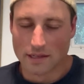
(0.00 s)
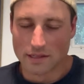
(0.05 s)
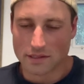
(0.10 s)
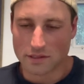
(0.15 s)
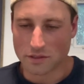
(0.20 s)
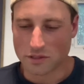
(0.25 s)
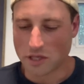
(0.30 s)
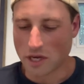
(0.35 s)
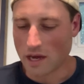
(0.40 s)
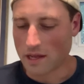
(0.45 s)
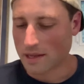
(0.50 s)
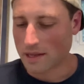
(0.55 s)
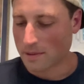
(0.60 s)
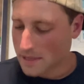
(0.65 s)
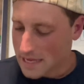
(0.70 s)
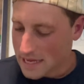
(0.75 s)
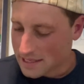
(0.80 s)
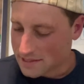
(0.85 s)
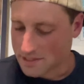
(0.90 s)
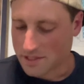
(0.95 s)
So, John, let
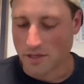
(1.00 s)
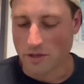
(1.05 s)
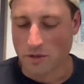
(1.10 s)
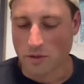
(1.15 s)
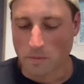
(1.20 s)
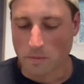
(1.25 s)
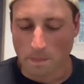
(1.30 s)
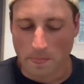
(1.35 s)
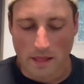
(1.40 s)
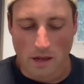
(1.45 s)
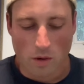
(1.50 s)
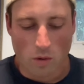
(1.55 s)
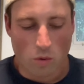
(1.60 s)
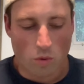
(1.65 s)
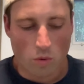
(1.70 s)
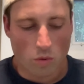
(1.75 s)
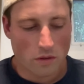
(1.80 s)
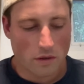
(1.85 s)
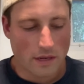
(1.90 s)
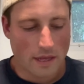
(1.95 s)
me ask you,
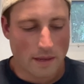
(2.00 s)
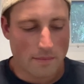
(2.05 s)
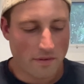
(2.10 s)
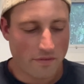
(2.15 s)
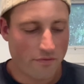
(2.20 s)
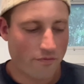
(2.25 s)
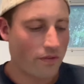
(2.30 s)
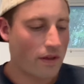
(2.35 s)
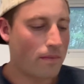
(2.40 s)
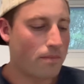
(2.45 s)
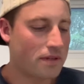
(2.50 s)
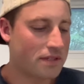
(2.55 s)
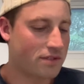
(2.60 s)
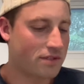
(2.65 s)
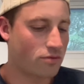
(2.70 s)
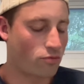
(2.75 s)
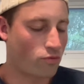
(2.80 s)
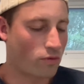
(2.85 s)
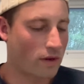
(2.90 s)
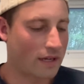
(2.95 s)
name a
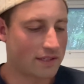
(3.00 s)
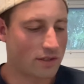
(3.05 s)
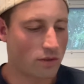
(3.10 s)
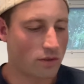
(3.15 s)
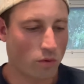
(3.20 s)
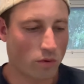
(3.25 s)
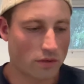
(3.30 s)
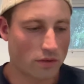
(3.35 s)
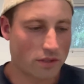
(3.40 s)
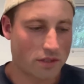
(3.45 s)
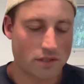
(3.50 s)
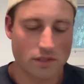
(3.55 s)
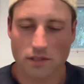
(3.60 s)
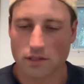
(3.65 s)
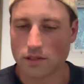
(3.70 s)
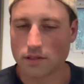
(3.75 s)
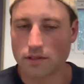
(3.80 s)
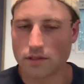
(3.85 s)
famous racehorse.